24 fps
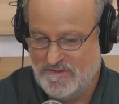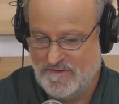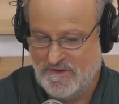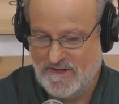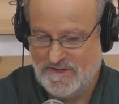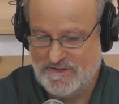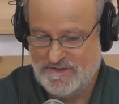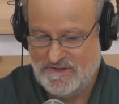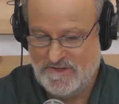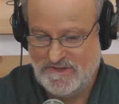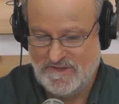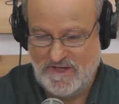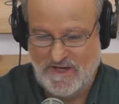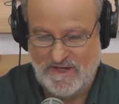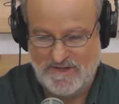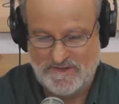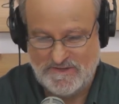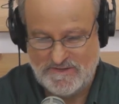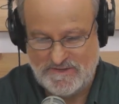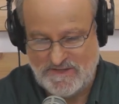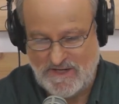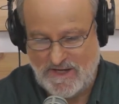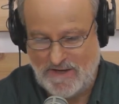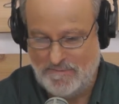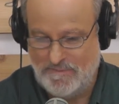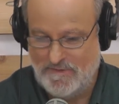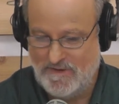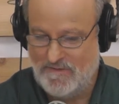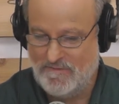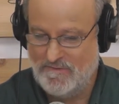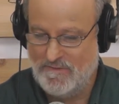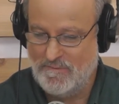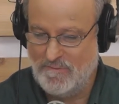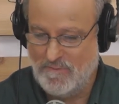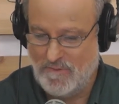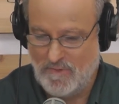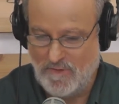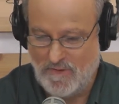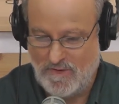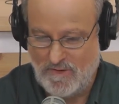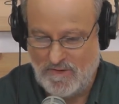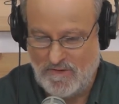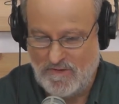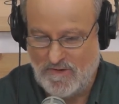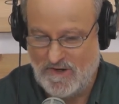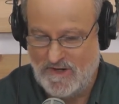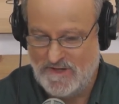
direction. You had to stop at every border yeah.